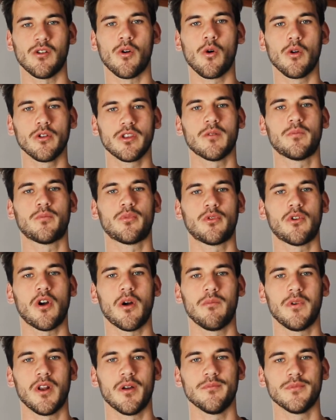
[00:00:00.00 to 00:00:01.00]
all the
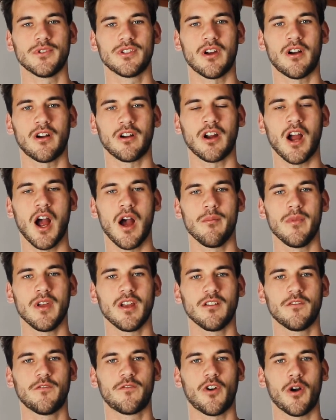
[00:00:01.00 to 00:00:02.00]
problems are
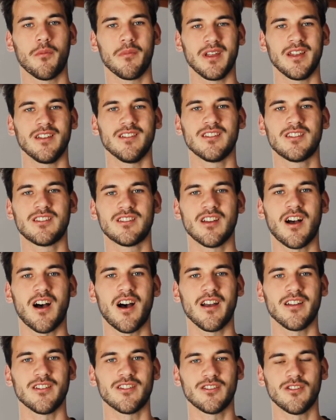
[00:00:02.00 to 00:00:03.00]
coming from
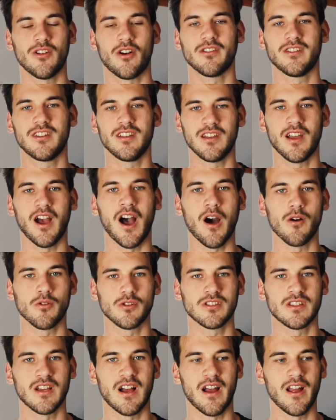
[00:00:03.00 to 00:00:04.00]
inside, not the
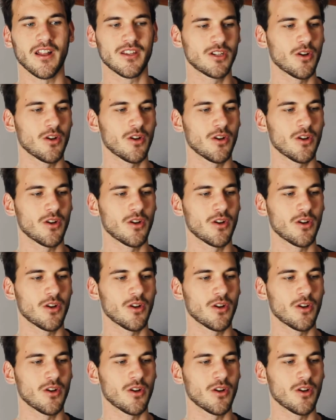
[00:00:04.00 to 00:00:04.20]
outside.